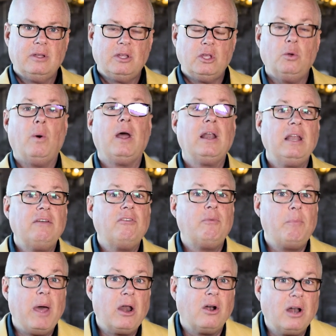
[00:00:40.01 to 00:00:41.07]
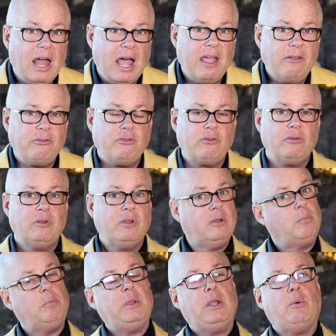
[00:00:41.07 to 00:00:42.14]
You want to live a better life?
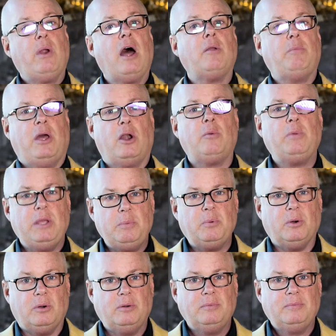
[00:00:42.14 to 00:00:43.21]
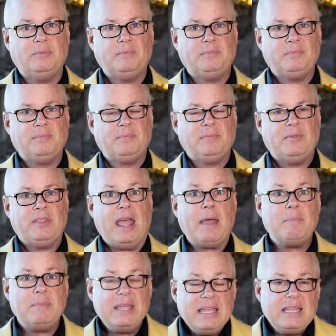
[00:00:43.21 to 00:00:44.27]
Be around better people. That
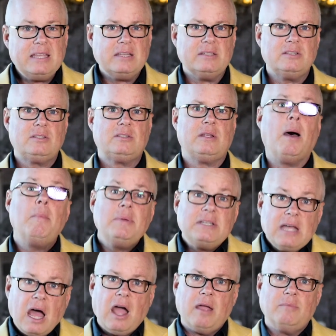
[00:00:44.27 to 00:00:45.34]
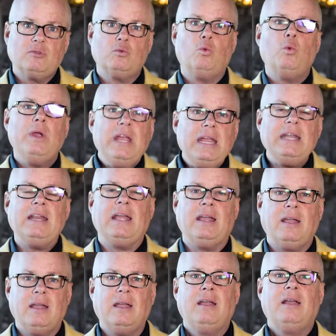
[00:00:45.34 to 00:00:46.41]
means sometimes
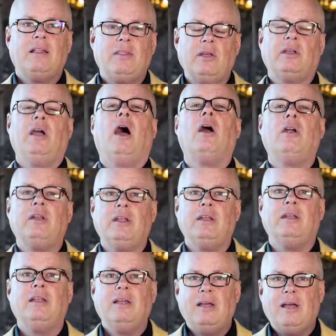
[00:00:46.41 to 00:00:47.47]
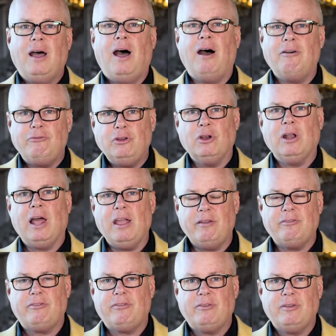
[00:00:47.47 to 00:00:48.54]
weeding the garden of your
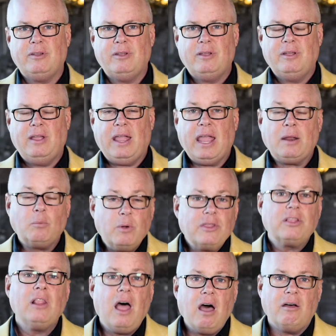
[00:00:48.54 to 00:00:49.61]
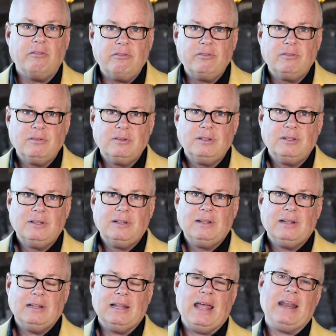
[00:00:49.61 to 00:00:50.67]
life, and with love,
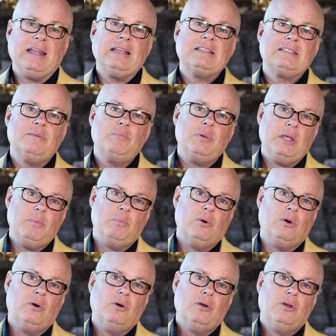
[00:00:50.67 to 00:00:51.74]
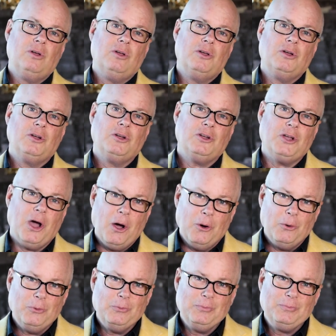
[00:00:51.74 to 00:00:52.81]
letting some people go.